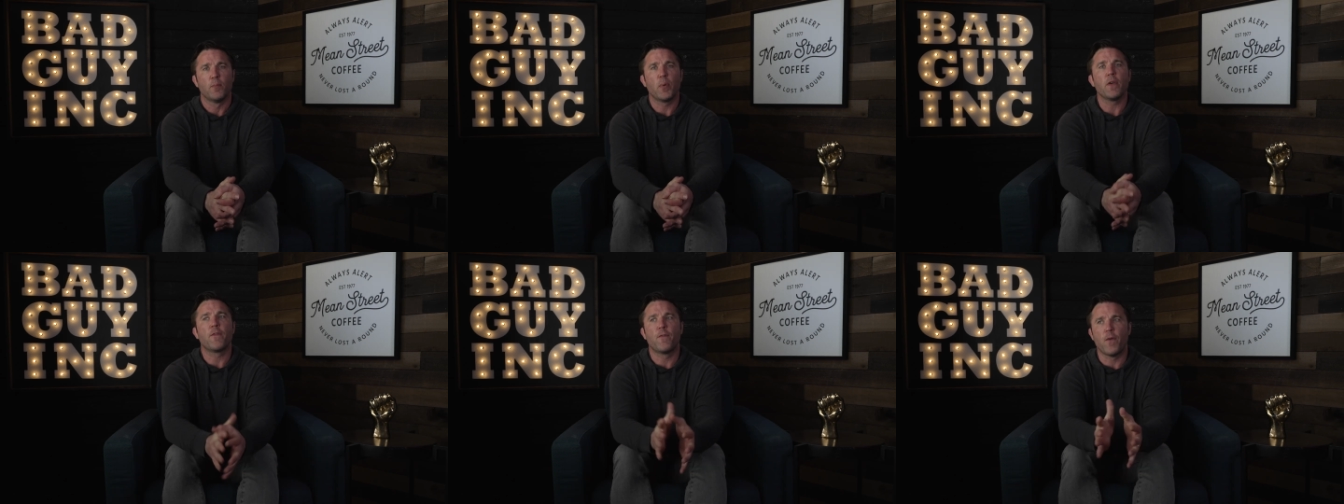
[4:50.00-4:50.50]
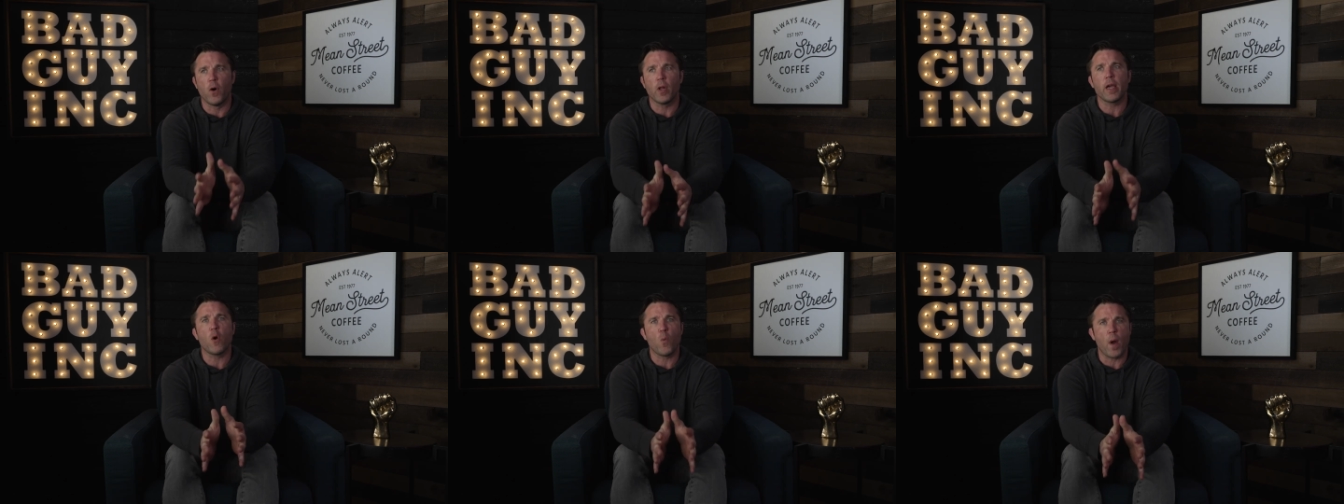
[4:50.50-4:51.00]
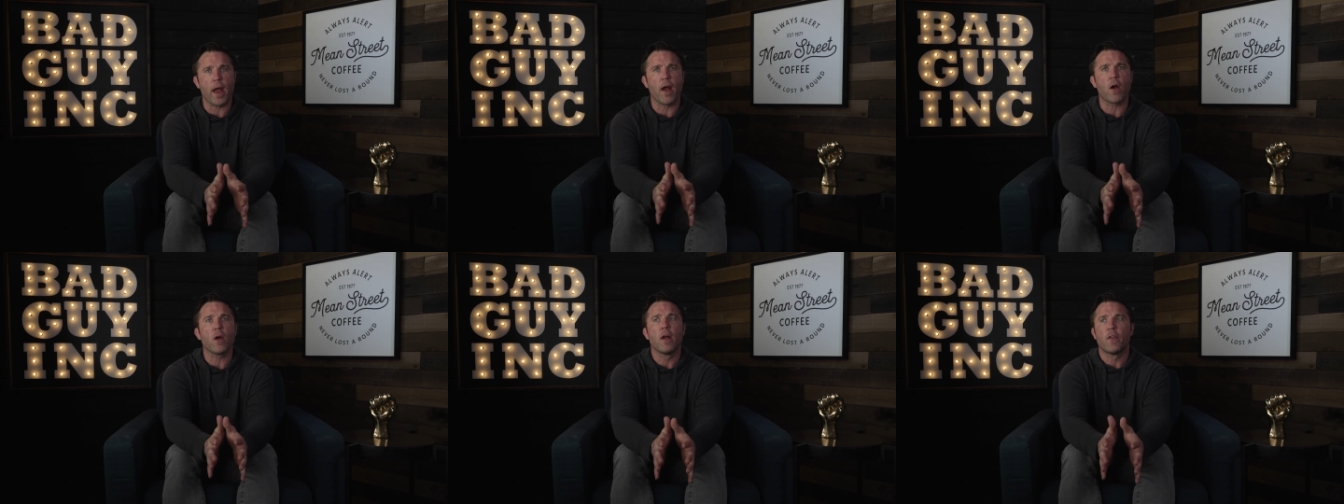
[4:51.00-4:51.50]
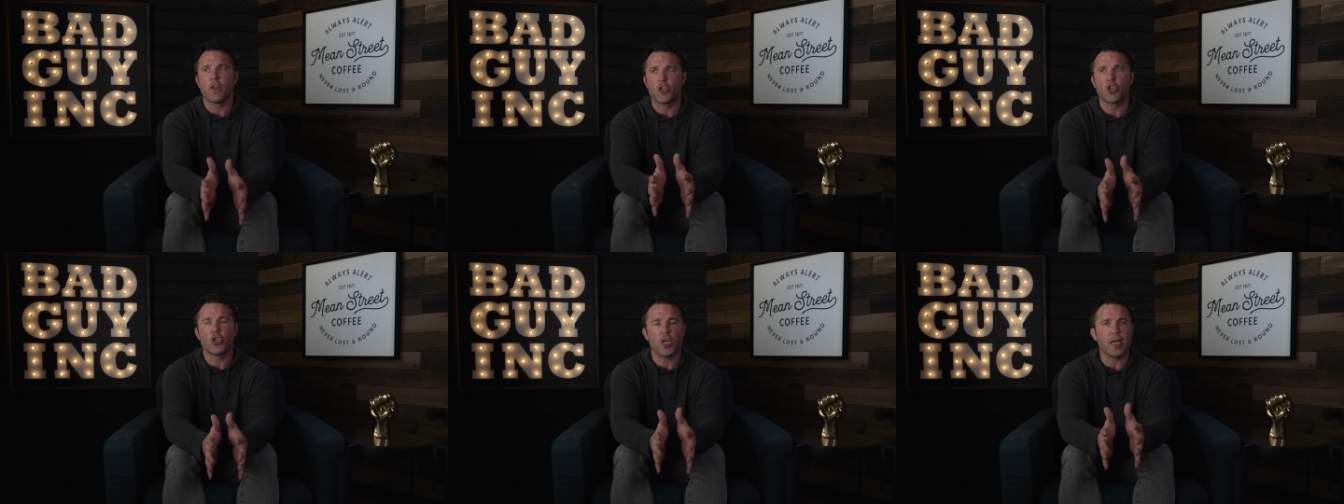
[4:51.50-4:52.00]
Be fully aware that
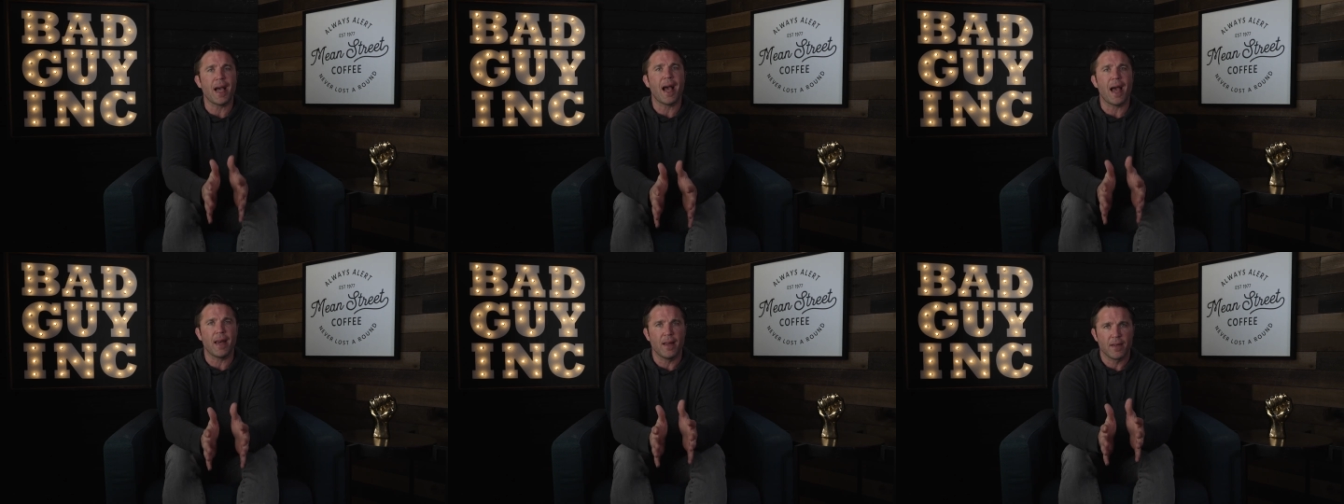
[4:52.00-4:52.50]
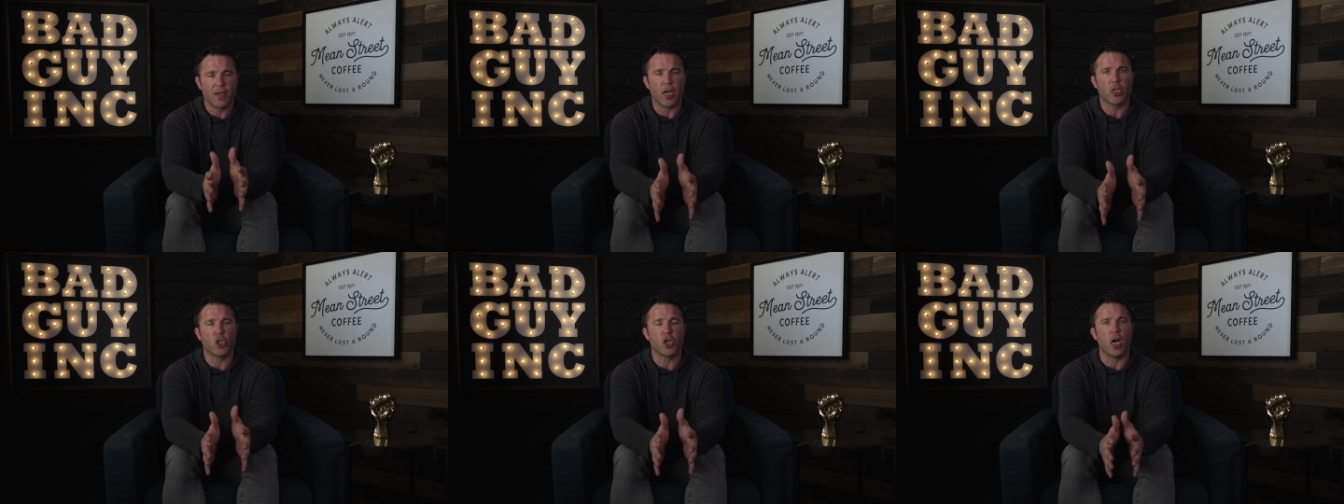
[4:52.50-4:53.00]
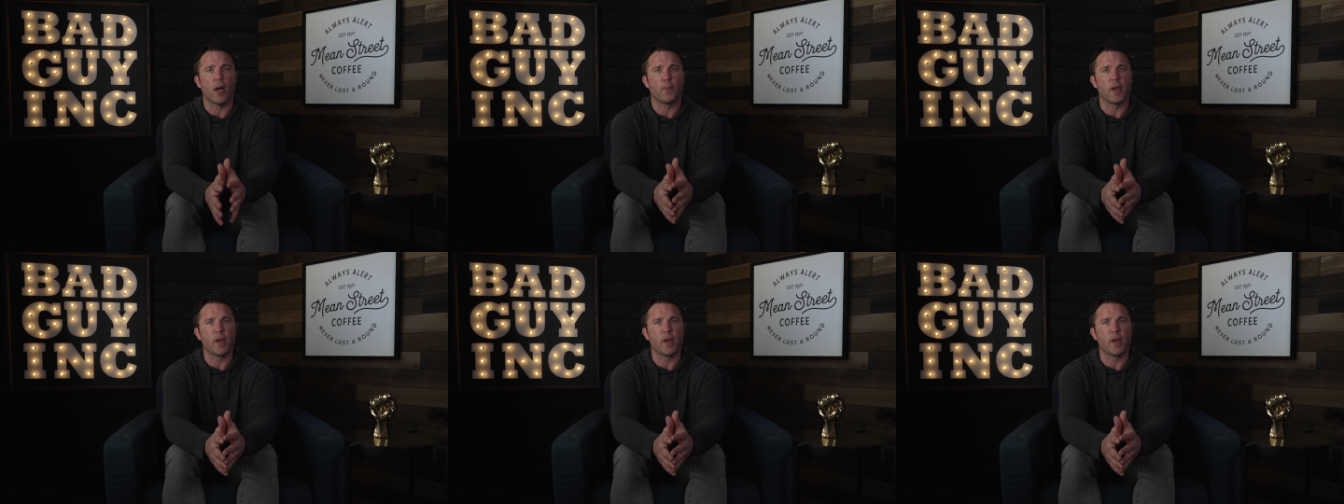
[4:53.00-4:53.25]
she got touched up.